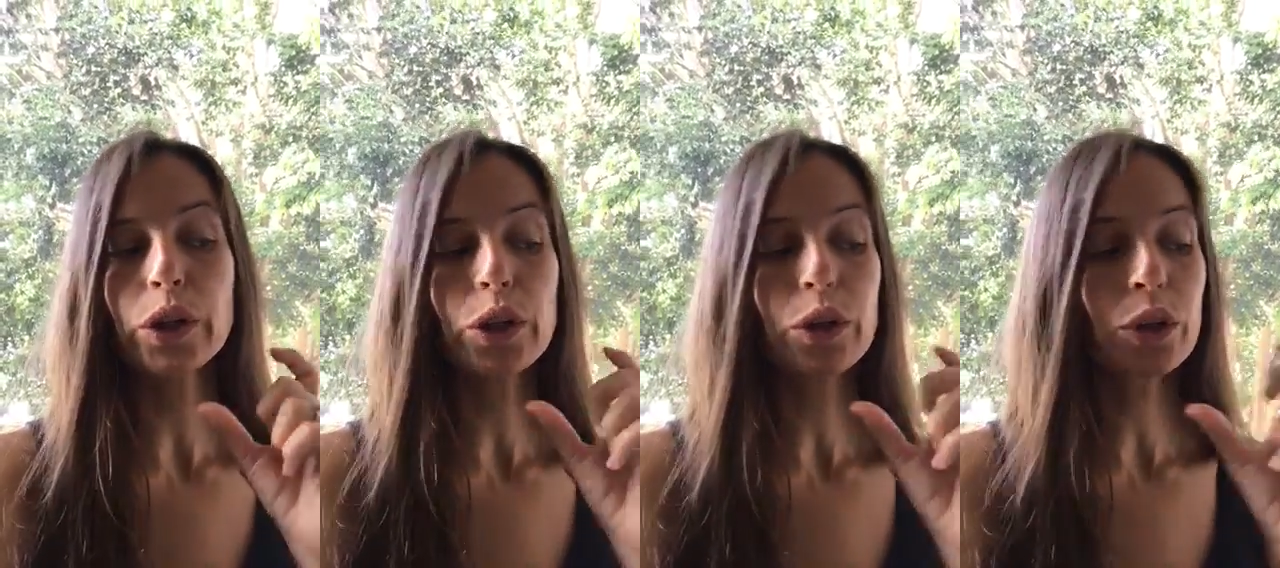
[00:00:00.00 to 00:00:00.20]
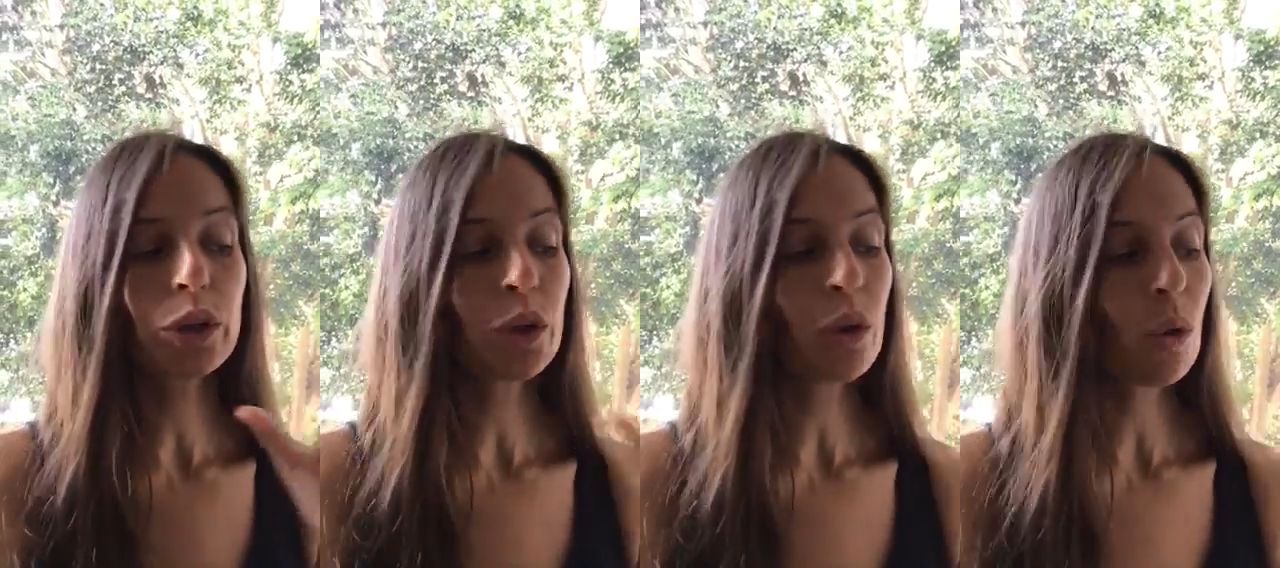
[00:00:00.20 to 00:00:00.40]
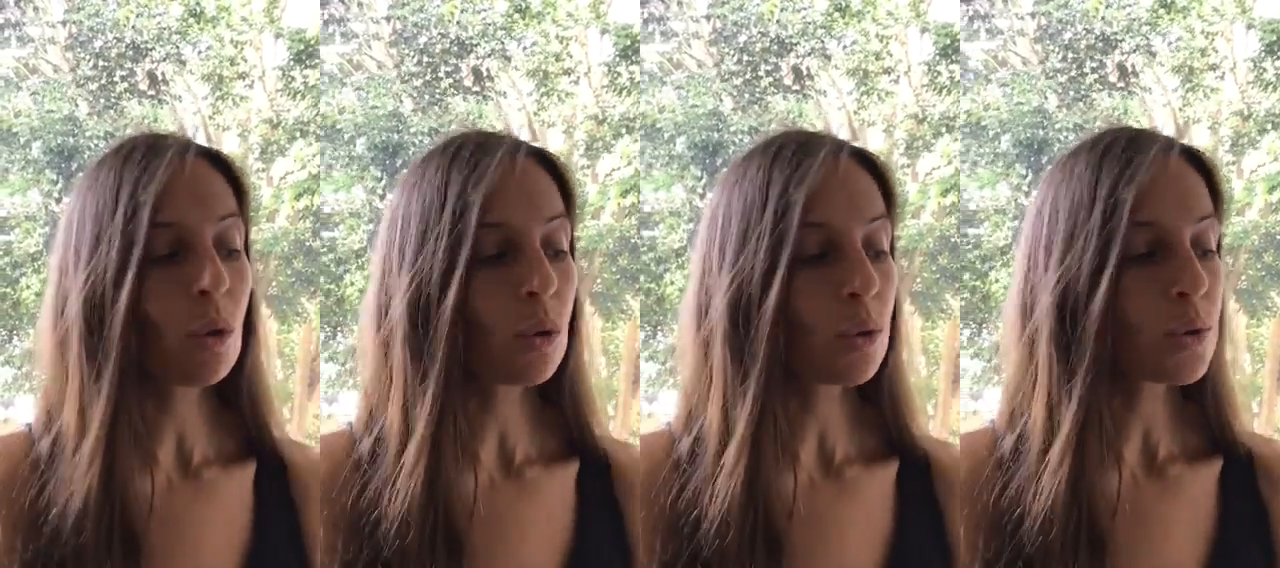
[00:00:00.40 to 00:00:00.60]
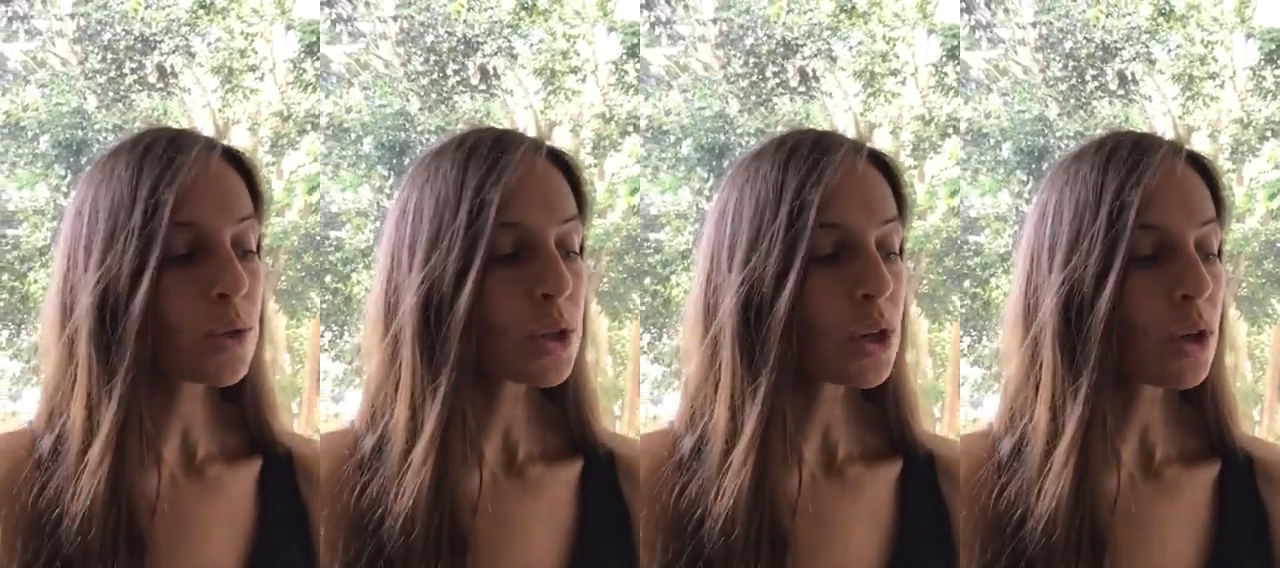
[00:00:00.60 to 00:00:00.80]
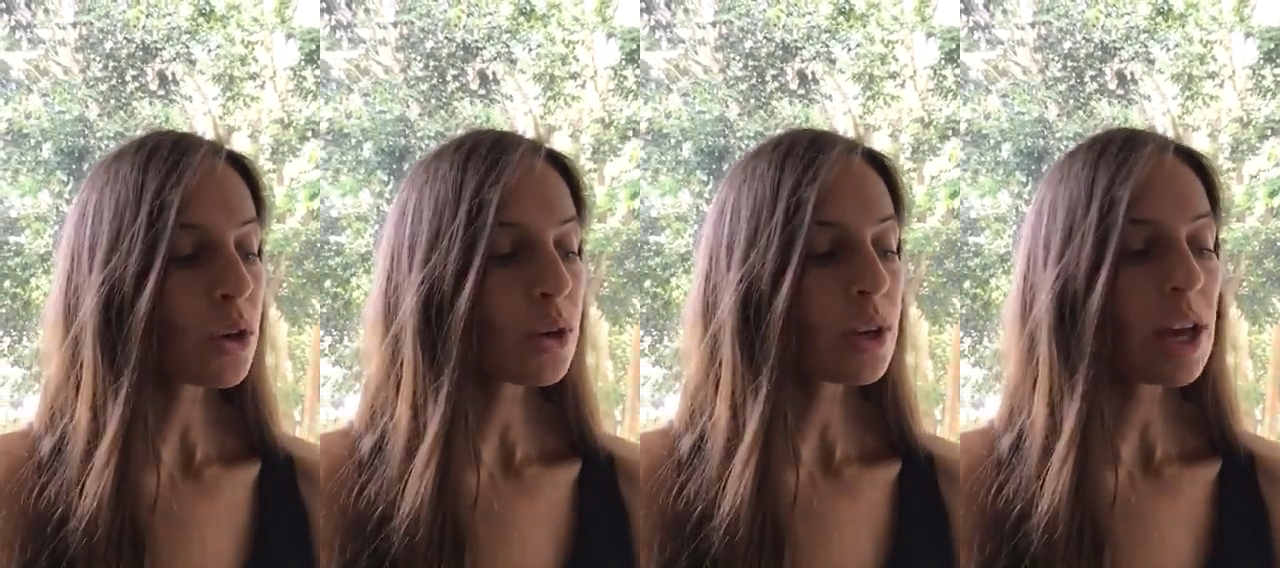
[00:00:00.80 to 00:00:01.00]
You can
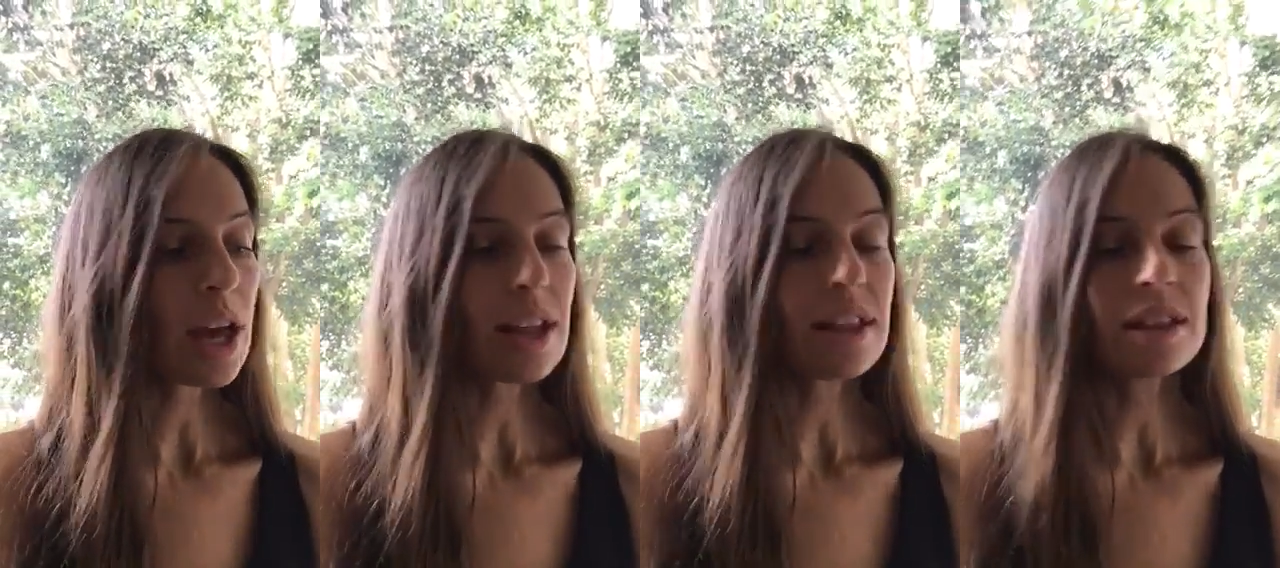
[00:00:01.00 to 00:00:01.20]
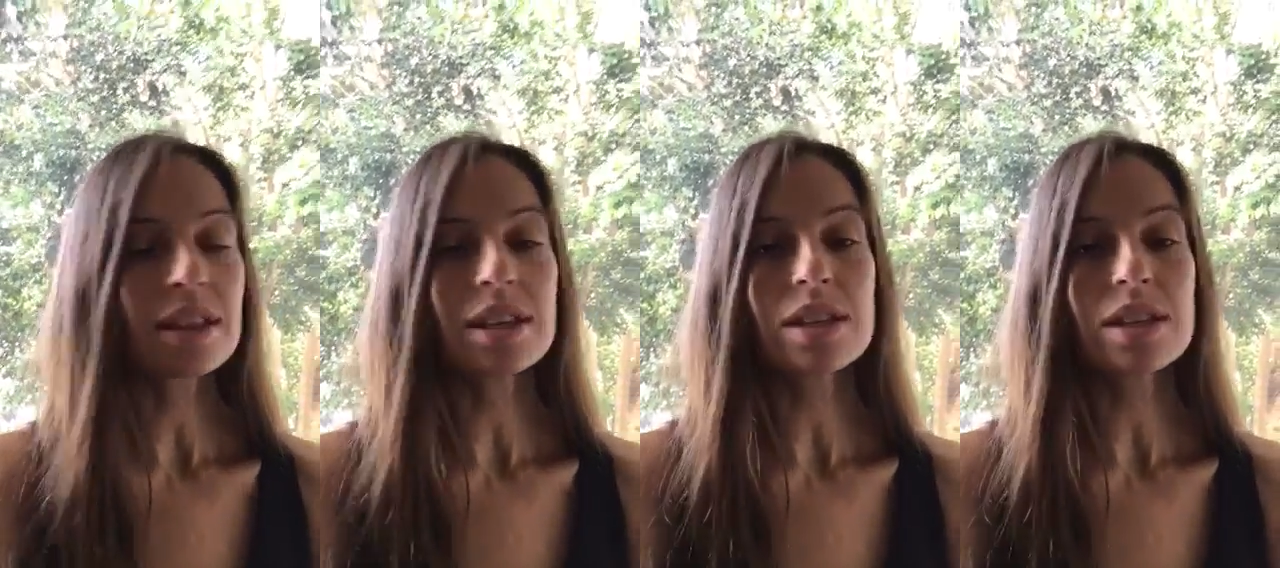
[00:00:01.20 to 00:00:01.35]
also get